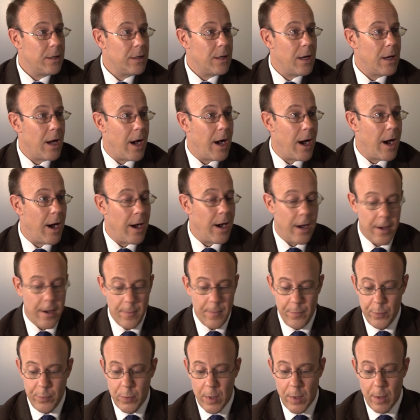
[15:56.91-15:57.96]

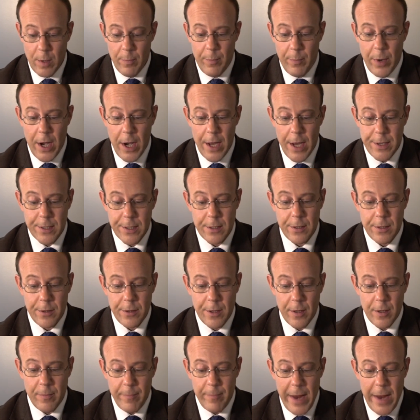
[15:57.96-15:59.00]
But
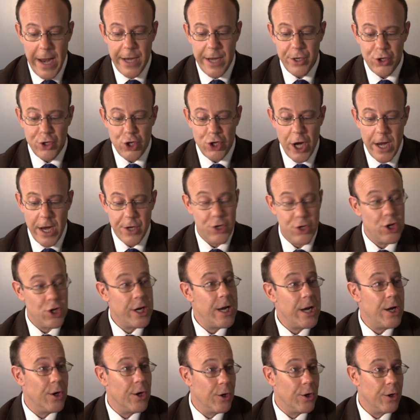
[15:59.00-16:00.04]
the main change
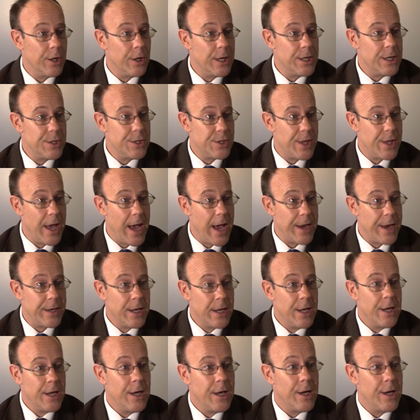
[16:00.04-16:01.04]
here is that